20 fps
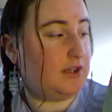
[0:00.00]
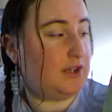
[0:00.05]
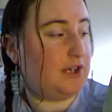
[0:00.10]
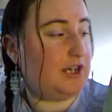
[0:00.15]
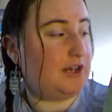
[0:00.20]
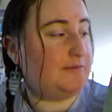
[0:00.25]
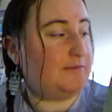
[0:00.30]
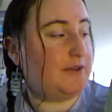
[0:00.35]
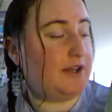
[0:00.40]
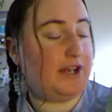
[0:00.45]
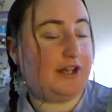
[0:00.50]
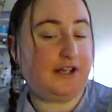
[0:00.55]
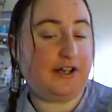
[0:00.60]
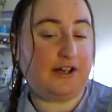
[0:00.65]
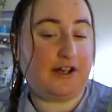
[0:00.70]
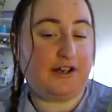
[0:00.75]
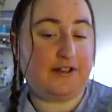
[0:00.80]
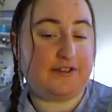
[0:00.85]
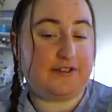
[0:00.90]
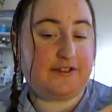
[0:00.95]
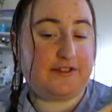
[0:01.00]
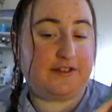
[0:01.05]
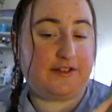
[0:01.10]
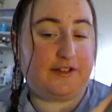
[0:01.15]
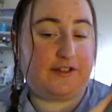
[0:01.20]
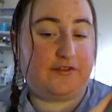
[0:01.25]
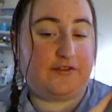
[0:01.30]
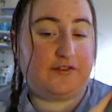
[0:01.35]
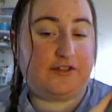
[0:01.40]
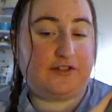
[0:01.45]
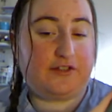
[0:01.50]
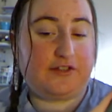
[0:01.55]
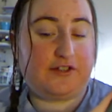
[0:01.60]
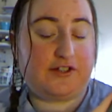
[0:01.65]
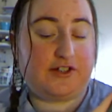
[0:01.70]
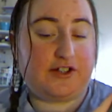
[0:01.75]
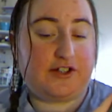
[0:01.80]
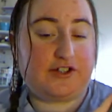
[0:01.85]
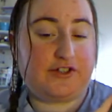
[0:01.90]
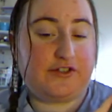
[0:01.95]
Any guys, if your
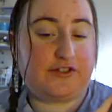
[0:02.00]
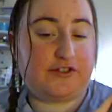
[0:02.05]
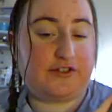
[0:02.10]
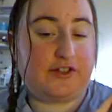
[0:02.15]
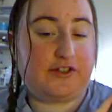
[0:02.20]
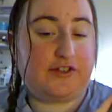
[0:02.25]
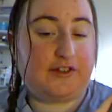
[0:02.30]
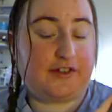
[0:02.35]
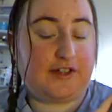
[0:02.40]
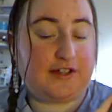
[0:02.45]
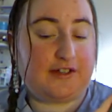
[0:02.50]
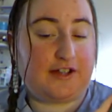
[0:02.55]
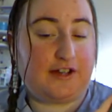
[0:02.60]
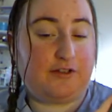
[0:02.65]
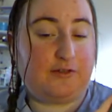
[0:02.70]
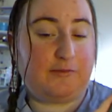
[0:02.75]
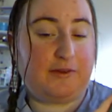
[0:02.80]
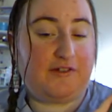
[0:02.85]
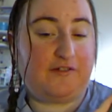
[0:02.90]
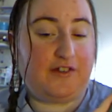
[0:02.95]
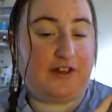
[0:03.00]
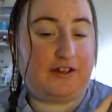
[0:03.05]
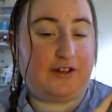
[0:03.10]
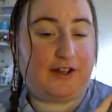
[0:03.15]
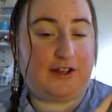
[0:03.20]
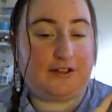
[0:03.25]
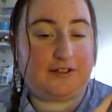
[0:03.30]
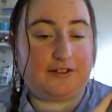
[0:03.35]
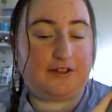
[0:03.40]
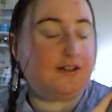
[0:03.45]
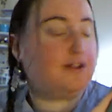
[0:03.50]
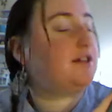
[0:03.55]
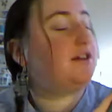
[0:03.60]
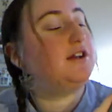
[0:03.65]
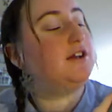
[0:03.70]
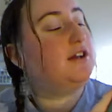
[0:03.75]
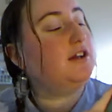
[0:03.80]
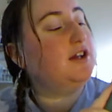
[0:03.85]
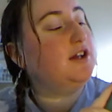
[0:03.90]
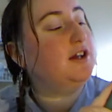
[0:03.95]
suggestions or anything like that would be fantastic.
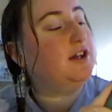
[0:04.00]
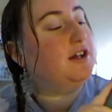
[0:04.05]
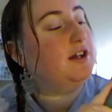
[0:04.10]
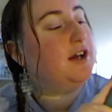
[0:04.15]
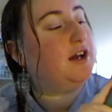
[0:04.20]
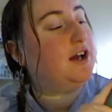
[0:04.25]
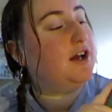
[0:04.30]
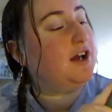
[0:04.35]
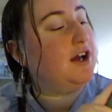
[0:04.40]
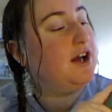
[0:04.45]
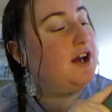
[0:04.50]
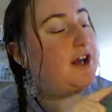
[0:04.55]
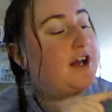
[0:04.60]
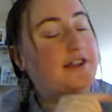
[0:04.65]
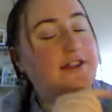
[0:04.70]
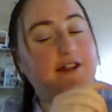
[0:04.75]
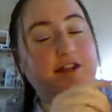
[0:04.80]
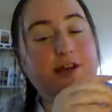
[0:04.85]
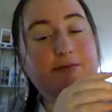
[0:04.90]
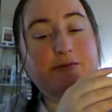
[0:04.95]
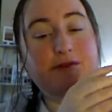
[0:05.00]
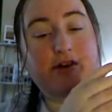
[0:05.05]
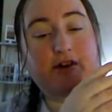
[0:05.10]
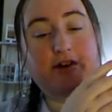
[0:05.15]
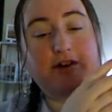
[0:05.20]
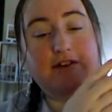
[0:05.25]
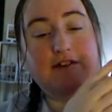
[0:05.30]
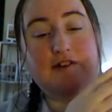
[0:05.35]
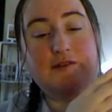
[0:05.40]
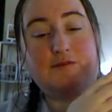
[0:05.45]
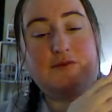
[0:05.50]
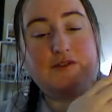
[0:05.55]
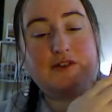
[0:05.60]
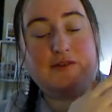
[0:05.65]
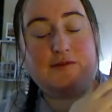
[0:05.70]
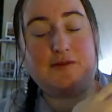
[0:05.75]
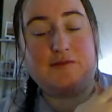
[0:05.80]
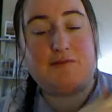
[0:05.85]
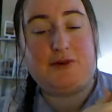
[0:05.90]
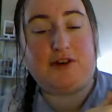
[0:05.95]
And then I'm going to put
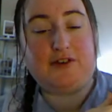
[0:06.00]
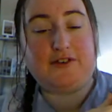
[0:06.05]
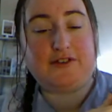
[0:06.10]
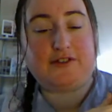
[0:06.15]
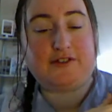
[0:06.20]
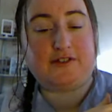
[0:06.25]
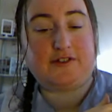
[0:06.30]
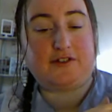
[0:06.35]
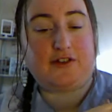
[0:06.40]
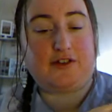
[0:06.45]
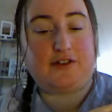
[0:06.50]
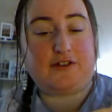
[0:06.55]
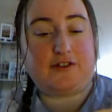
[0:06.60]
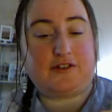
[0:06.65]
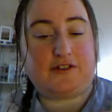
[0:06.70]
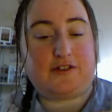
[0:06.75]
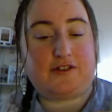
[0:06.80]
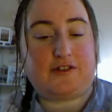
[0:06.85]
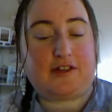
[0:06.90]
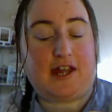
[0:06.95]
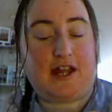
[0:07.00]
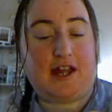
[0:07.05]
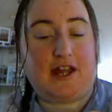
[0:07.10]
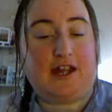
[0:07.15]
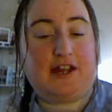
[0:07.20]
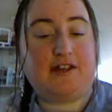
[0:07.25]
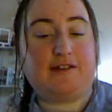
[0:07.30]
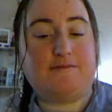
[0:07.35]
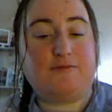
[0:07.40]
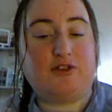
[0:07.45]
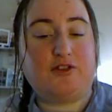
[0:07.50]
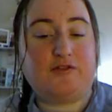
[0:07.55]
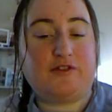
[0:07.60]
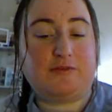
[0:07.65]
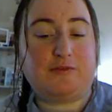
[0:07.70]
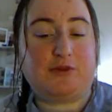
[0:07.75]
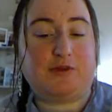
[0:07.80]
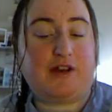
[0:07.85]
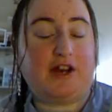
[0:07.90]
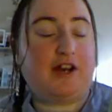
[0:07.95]
them on post-it notes and move
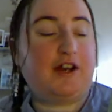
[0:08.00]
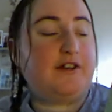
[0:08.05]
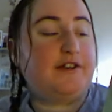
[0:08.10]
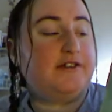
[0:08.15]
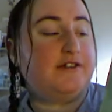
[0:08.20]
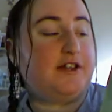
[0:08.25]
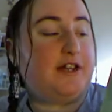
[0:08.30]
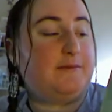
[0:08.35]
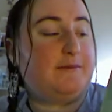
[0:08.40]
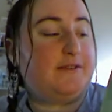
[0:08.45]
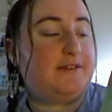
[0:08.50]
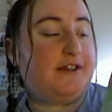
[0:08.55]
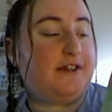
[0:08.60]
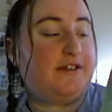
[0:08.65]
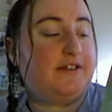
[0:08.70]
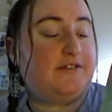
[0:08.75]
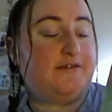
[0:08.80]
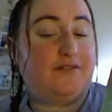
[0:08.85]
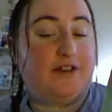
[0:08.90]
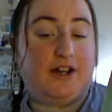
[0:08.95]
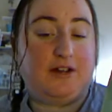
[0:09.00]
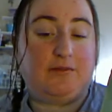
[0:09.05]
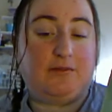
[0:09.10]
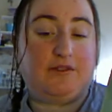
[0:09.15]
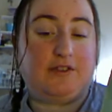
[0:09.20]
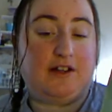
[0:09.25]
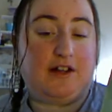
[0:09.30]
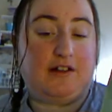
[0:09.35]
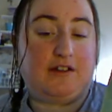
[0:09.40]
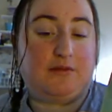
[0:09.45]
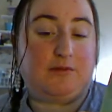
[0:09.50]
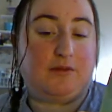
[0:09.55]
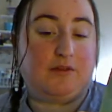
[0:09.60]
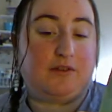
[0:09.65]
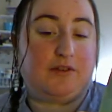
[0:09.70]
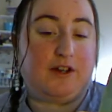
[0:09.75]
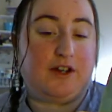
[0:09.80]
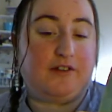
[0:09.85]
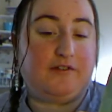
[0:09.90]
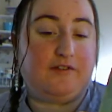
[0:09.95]
them around until I'm satisfied with that's what
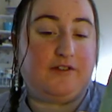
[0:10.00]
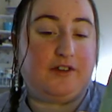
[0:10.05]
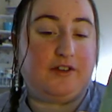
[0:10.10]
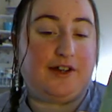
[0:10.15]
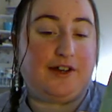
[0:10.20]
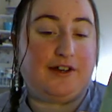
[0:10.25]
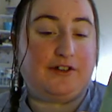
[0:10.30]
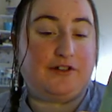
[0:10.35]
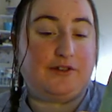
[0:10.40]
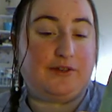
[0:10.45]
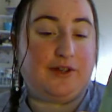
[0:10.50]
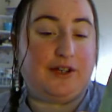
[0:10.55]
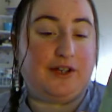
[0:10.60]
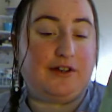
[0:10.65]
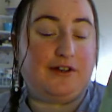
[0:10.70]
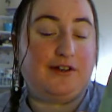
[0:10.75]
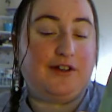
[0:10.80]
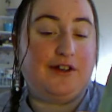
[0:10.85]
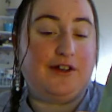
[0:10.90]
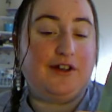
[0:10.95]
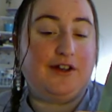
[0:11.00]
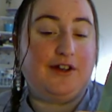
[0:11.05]
I feel like doing.